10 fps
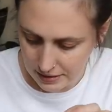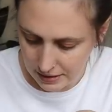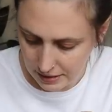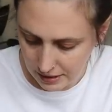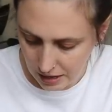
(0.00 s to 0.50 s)

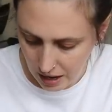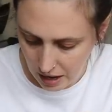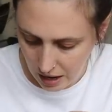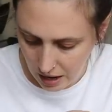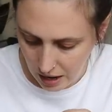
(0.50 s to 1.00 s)

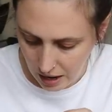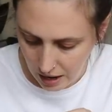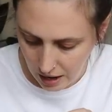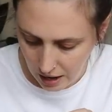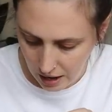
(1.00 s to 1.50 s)

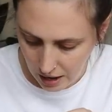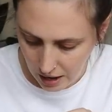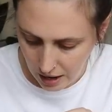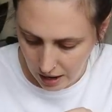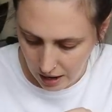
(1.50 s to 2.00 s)

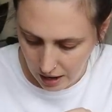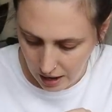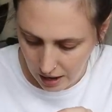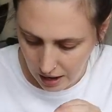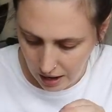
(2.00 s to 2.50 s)

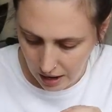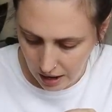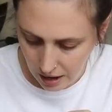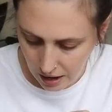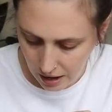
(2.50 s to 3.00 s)

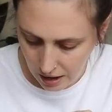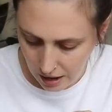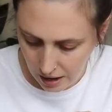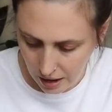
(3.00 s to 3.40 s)
Nothing is said.